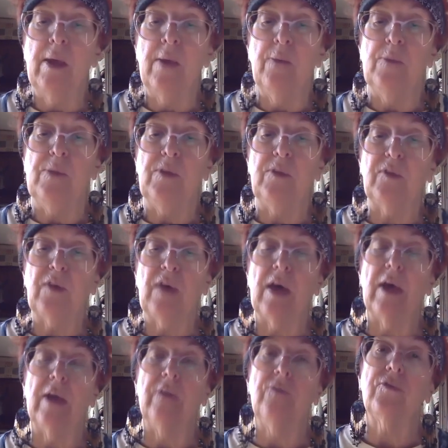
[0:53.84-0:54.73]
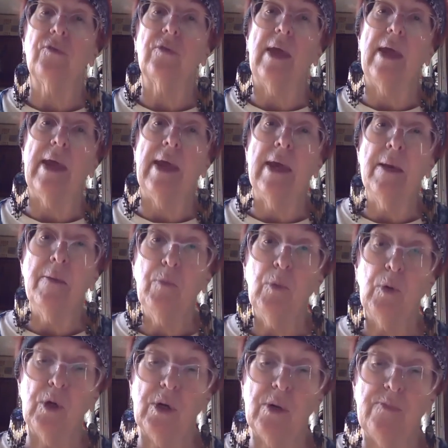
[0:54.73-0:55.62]
Besides,
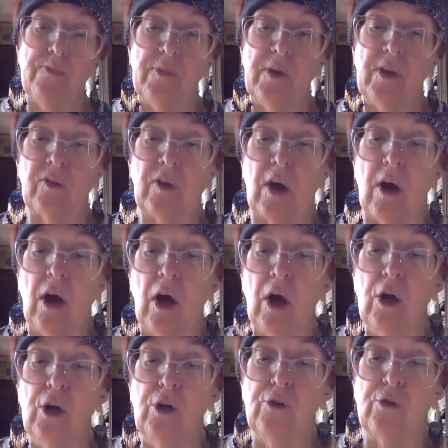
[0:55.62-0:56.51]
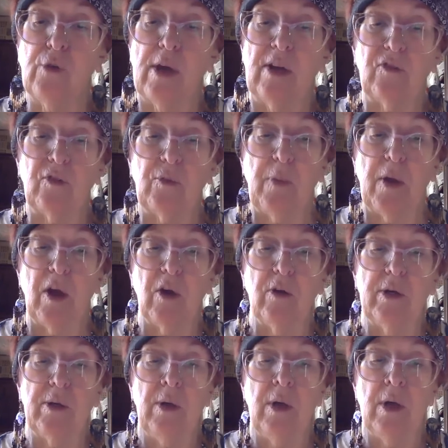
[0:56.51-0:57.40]
amber is a hard,
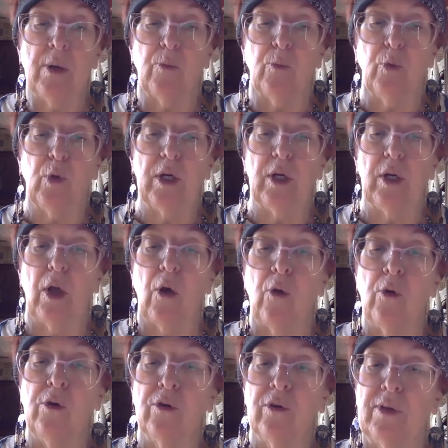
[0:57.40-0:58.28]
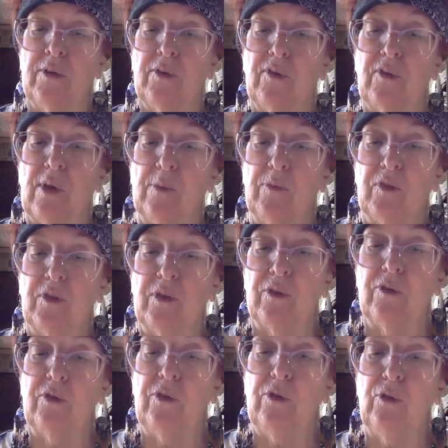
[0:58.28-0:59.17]
transparent, brittle, odorless
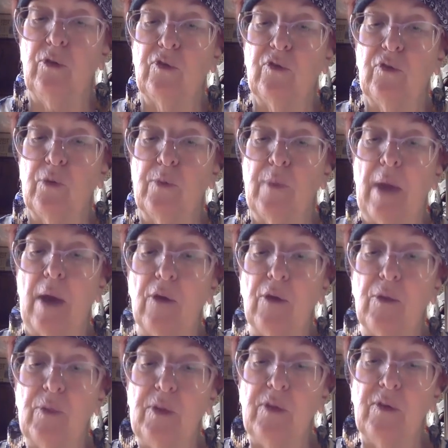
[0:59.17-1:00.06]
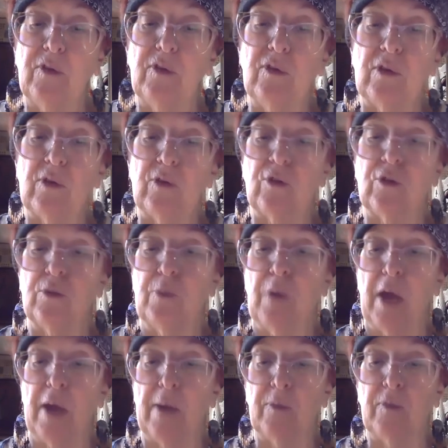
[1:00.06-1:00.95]
substance used for mouthpieces to
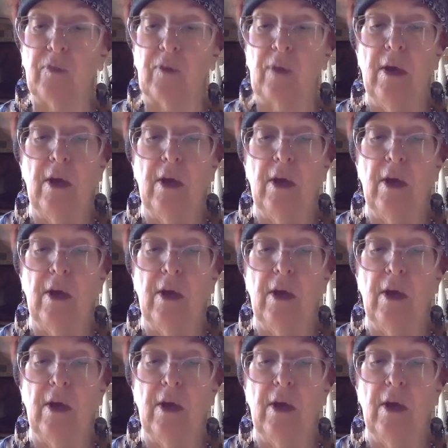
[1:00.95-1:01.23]
pipes,